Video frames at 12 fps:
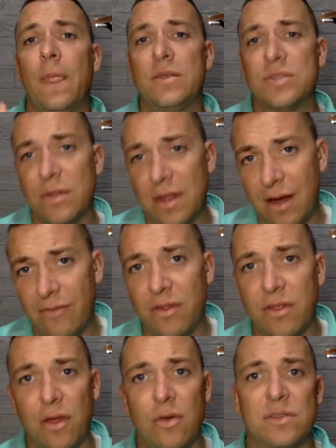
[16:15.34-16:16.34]
so that
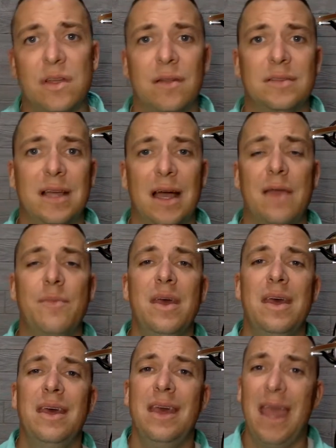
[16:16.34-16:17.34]
everything goes out on time
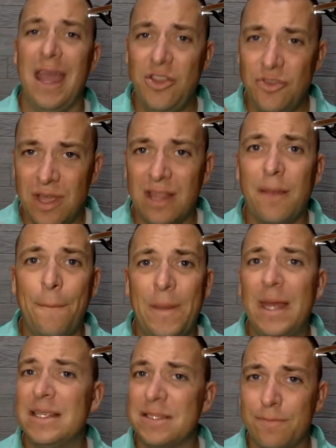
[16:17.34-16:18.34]
and you get the
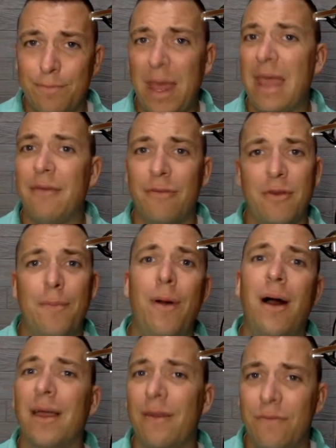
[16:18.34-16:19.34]
best bang for your
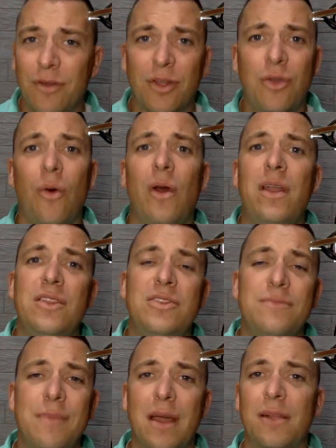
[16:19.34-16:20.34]
buck. If you're going to
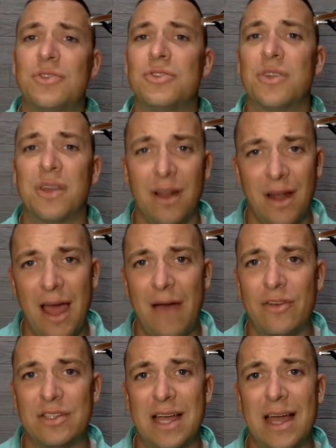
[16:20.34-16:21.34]
do mailers or you're going to
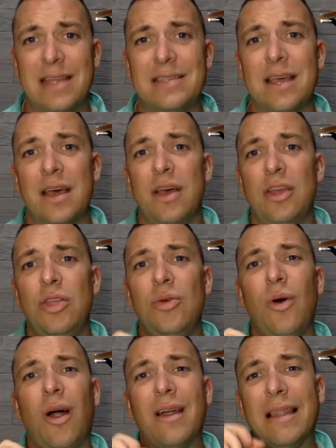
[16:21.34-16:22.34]
advertise,
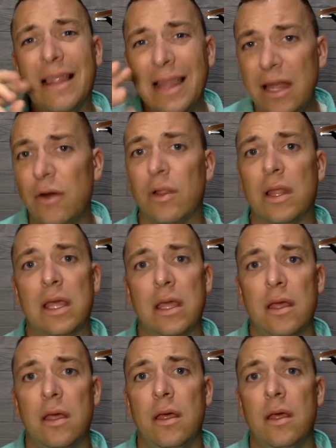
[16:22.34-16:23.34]
you are literally
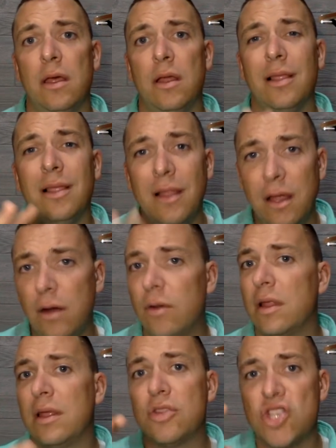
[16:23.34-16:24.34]

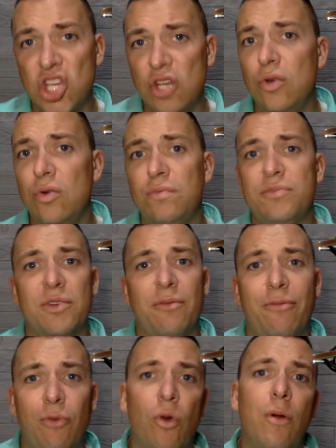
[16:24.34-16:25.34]
literally two to
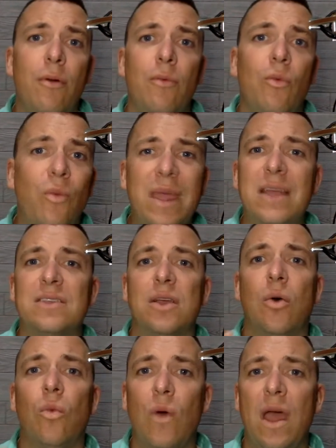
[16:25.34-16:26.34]
four weeks
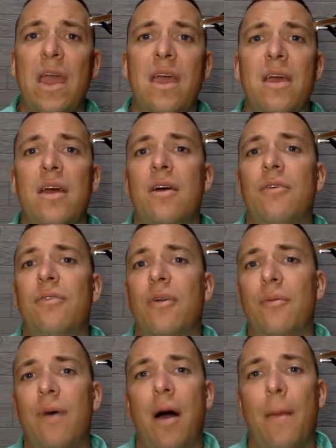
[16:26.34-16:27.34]
away
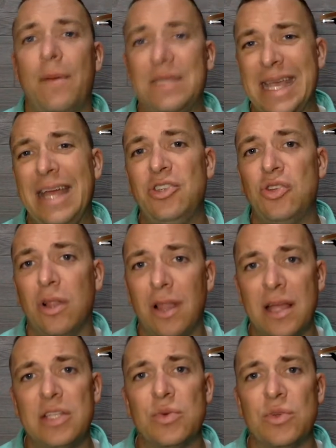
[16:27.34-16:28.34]
from a potential
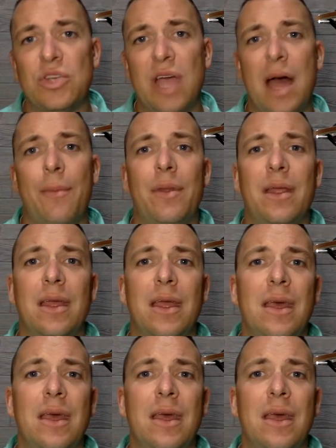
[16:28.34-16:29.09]
light switch happening.